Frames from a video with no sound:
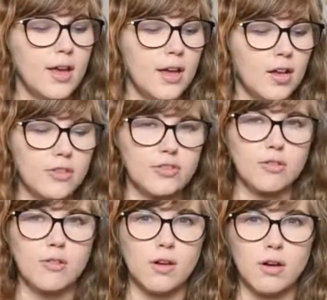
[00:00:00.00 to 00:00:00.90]
Because they're
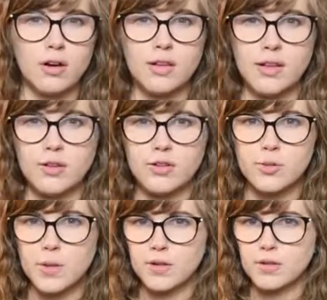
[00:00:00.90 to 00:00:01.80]
so long, like
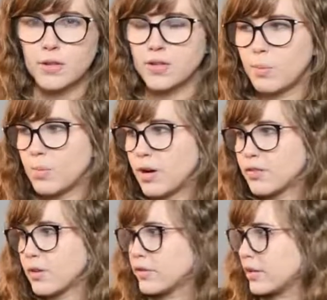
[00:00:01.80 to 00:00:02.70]
YouTube takes a long time
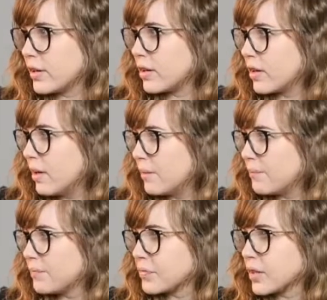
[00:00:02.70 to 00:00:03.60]
processing it.
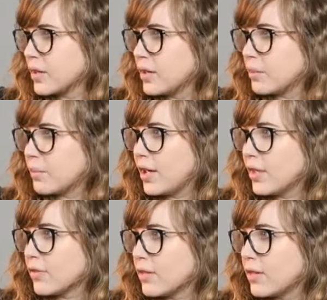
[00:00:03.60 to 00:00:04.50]
But yeah,
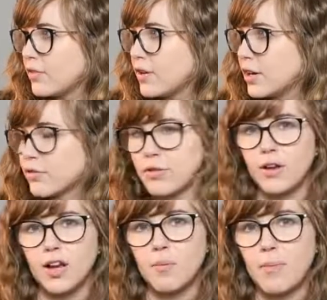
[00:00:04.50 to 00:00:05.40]
this will live here so you
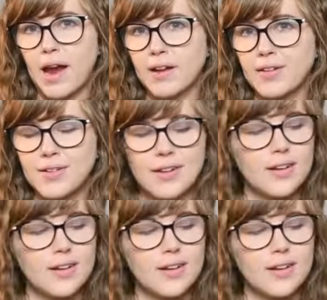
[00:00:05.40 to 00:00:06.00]
can come back to it.